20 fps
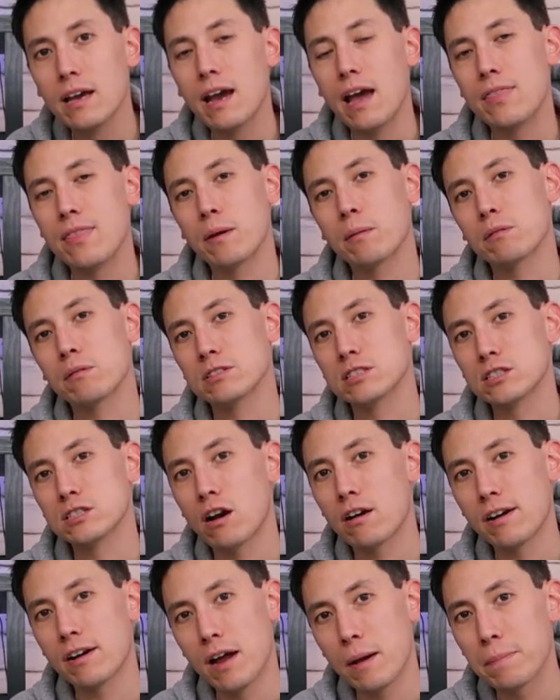and then I'm gonna
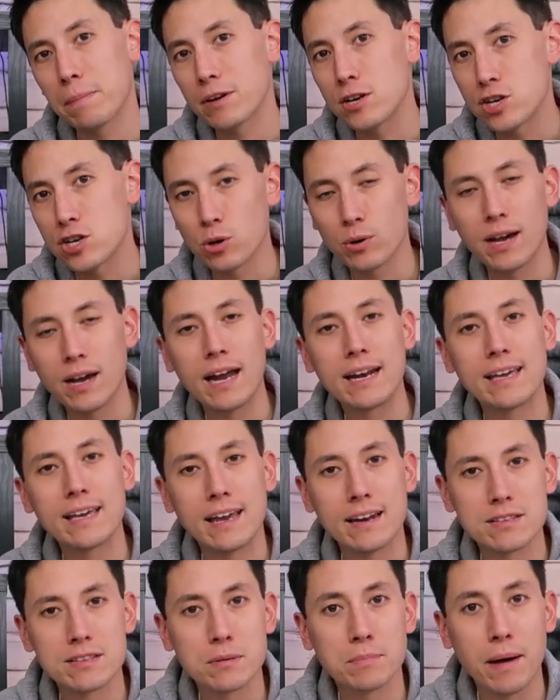start it up and show you how to
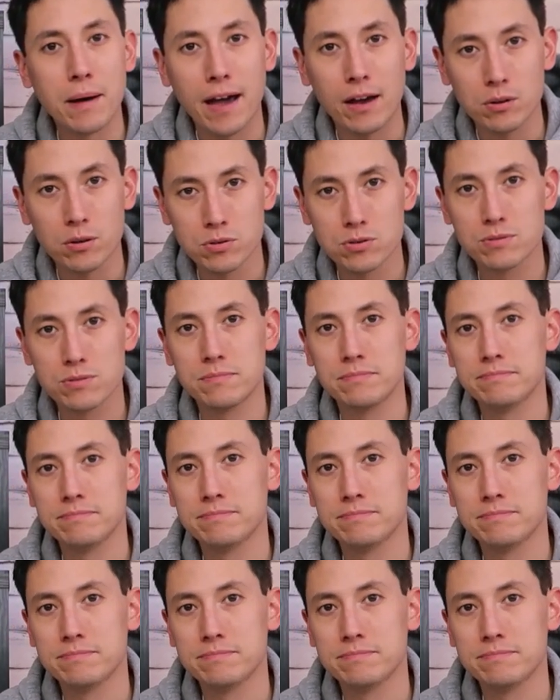get into BIOS.